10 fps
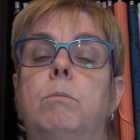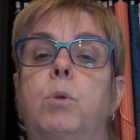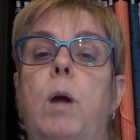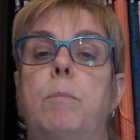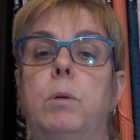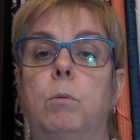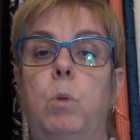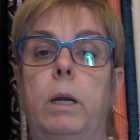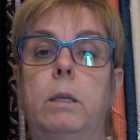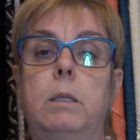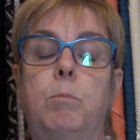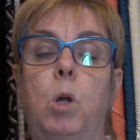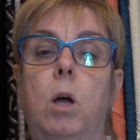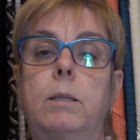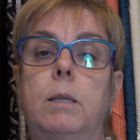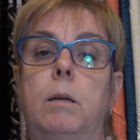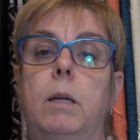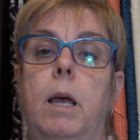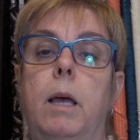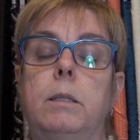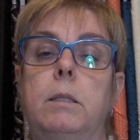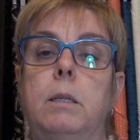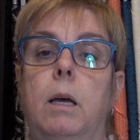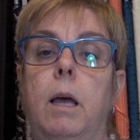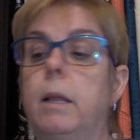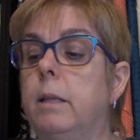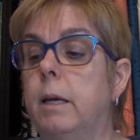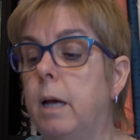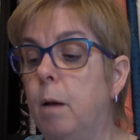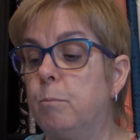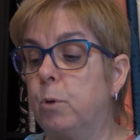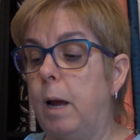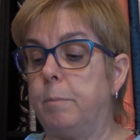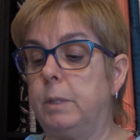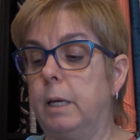prep one of these blocks, and they come prepped.